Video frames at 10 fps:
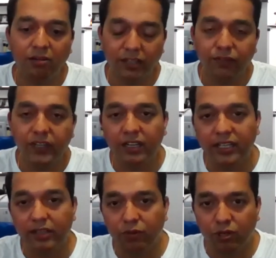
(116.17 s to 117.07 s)

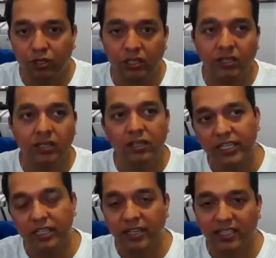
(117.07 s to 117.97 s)
difficulty what
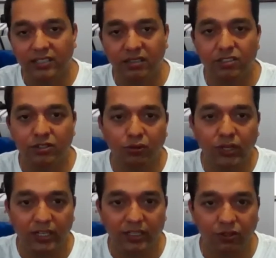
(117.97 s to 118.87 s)
international
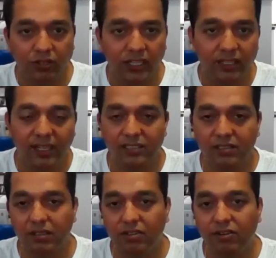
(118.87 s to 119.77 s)
students or
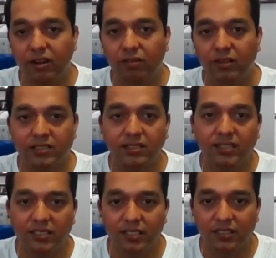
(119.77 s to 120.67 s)
international travelers
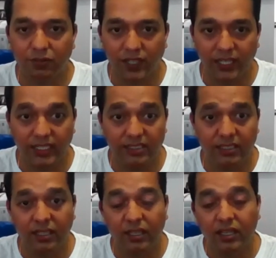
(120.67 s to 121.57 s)
these days face
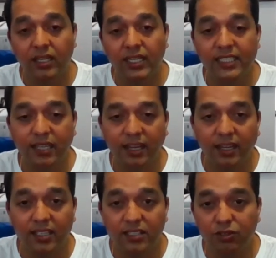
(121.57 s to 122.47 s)
is
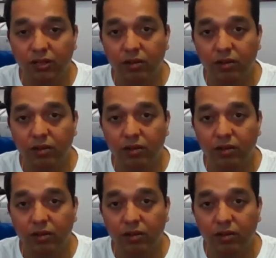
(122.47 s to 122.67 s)
unless you are